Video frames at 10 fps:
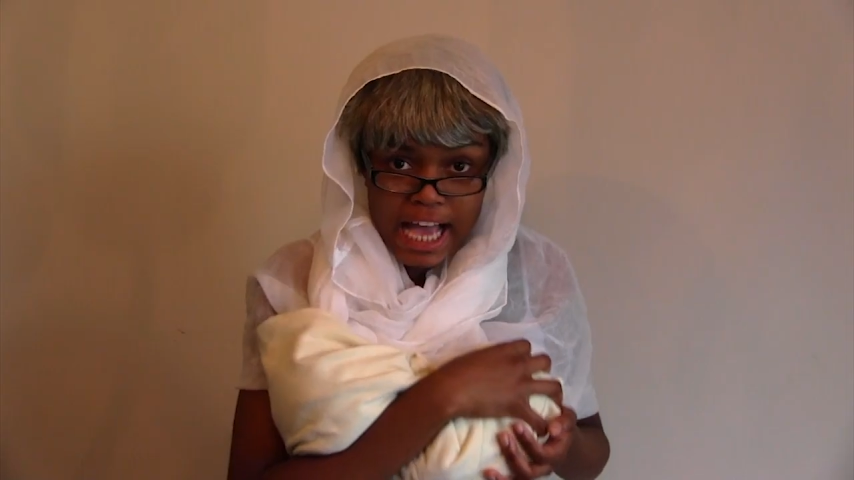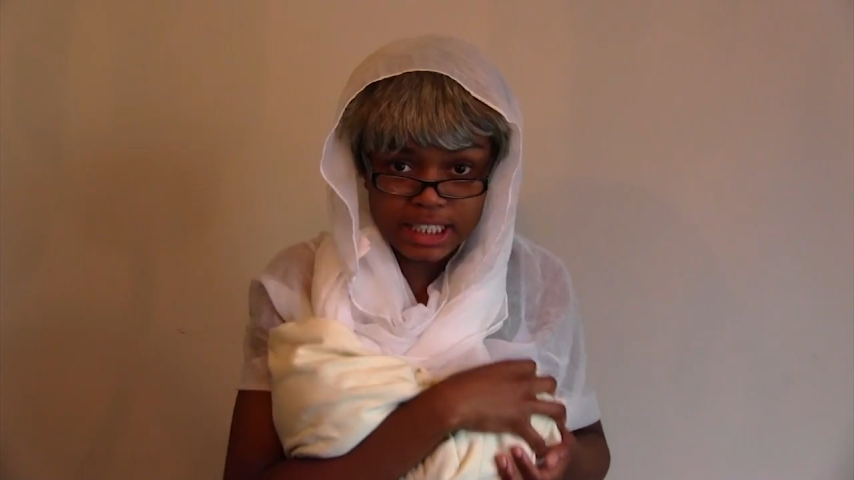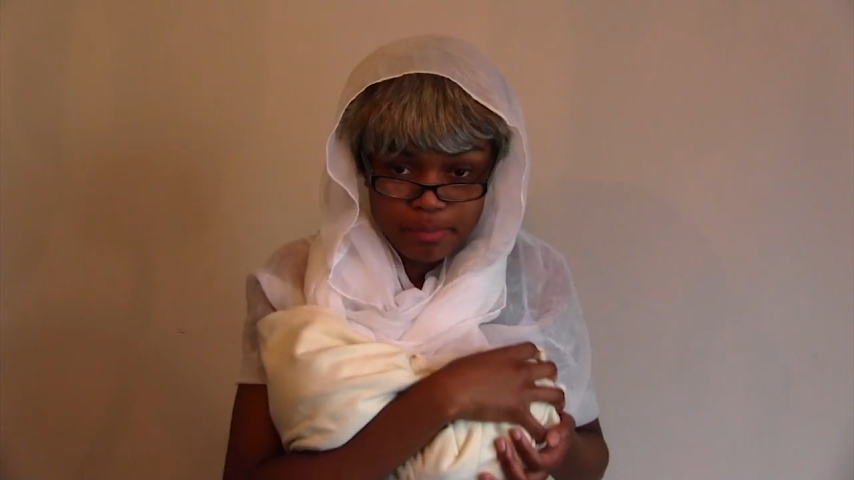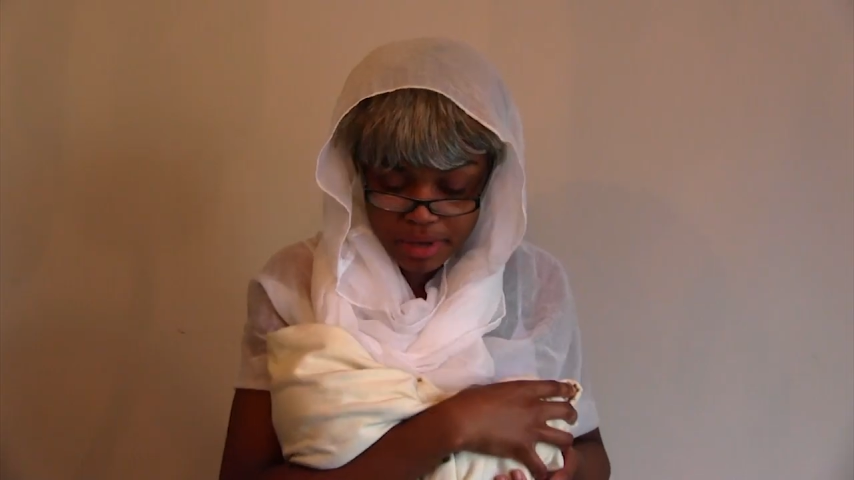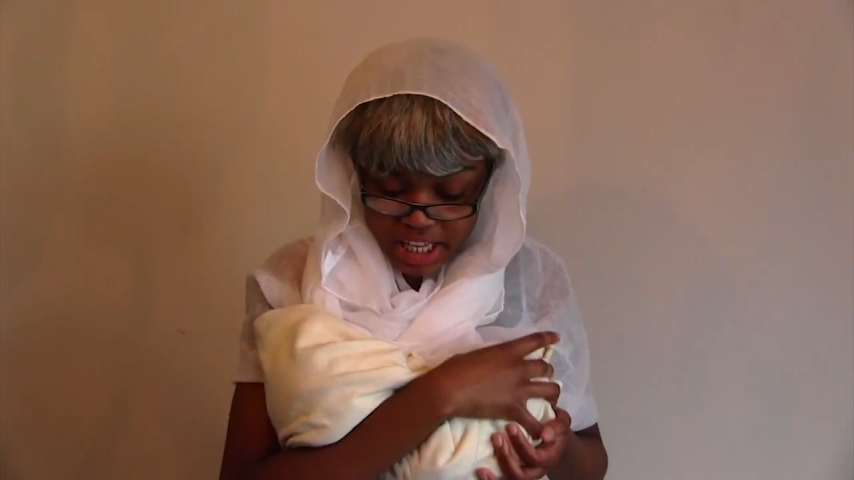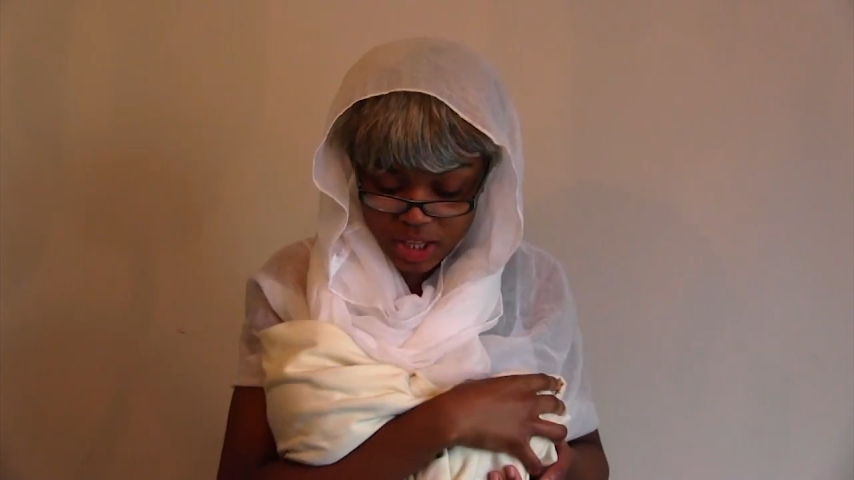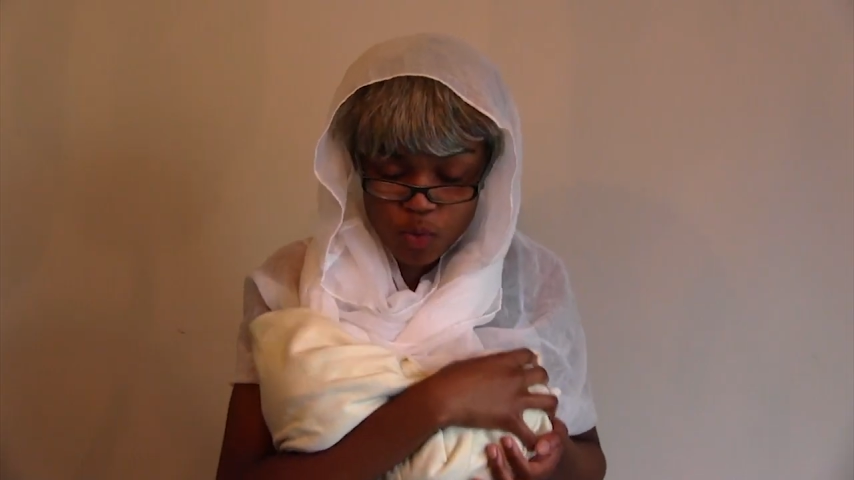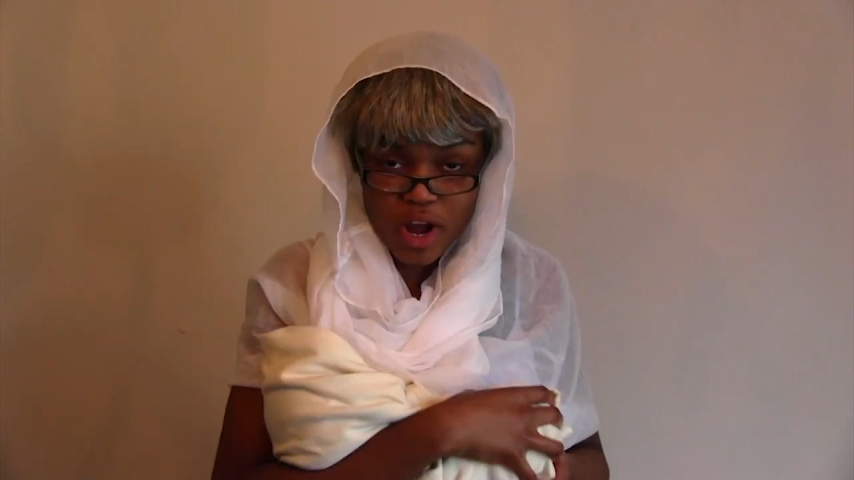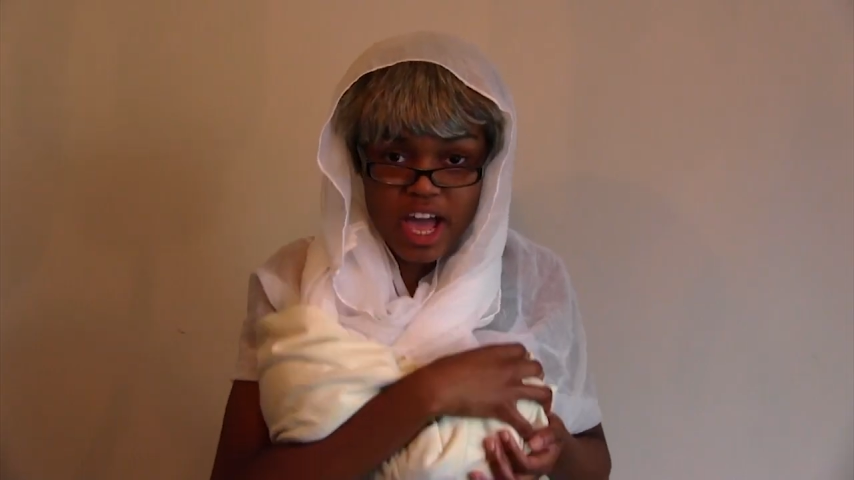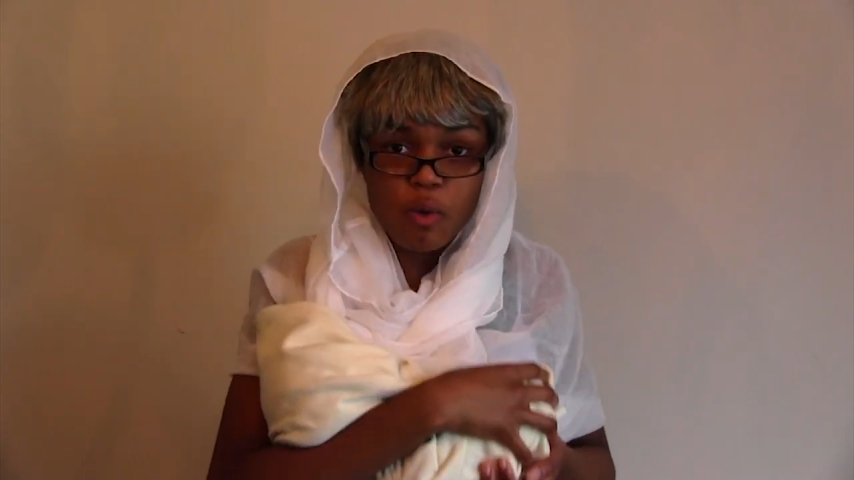I should be at the
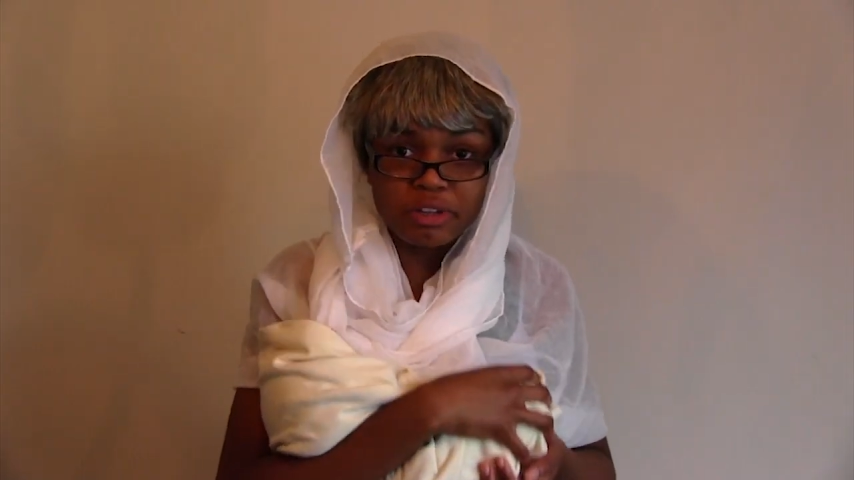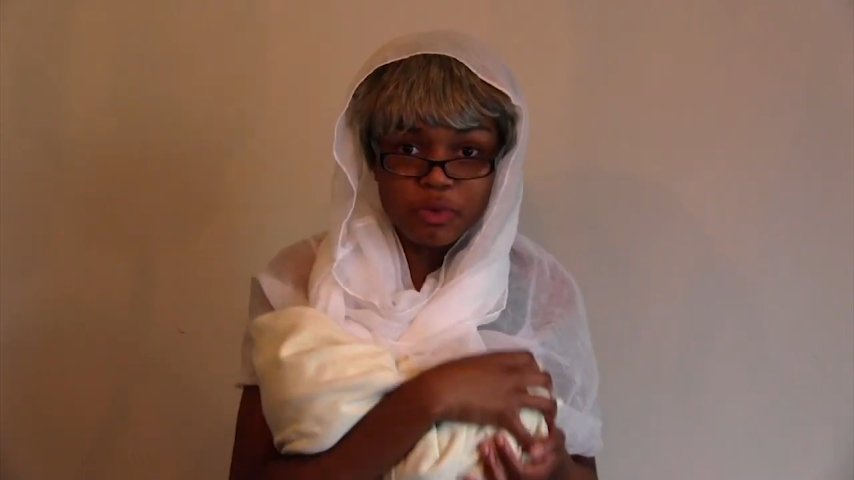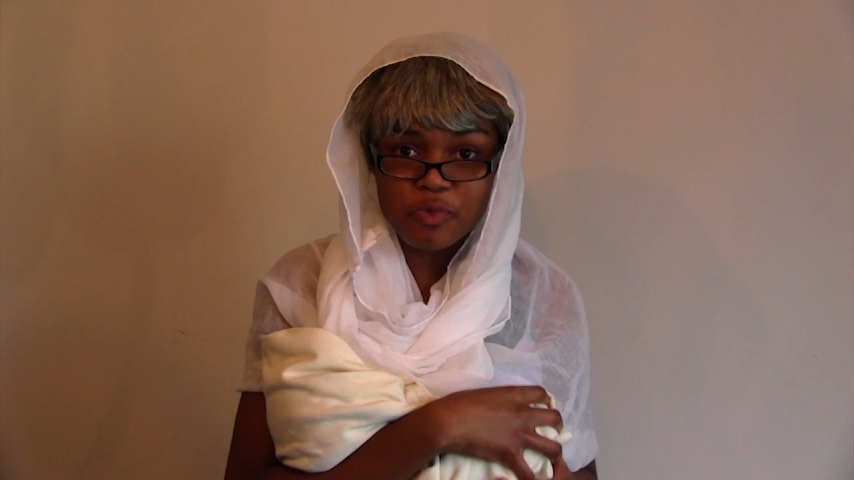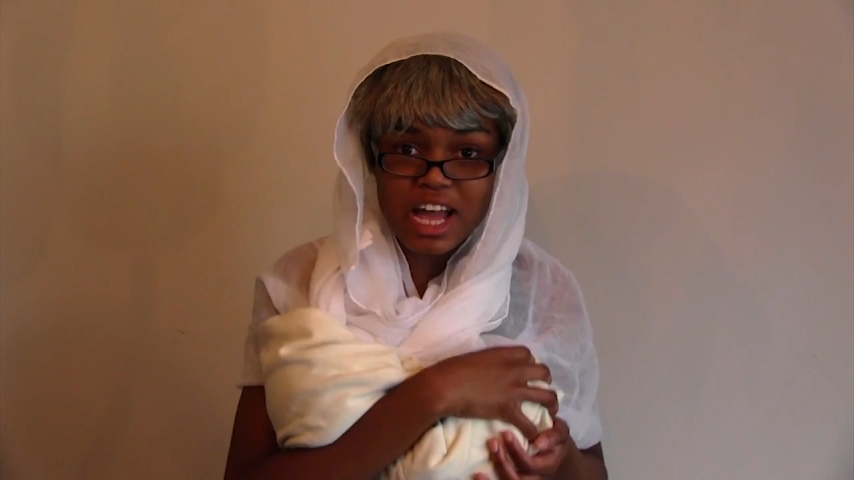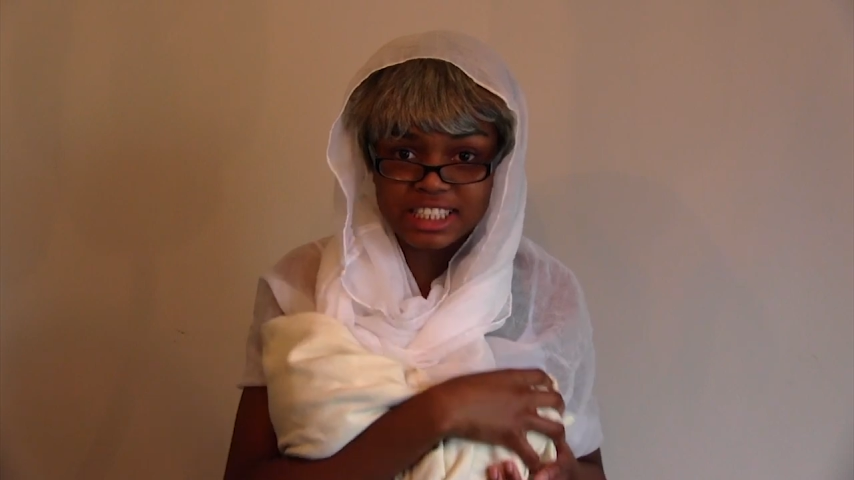well with the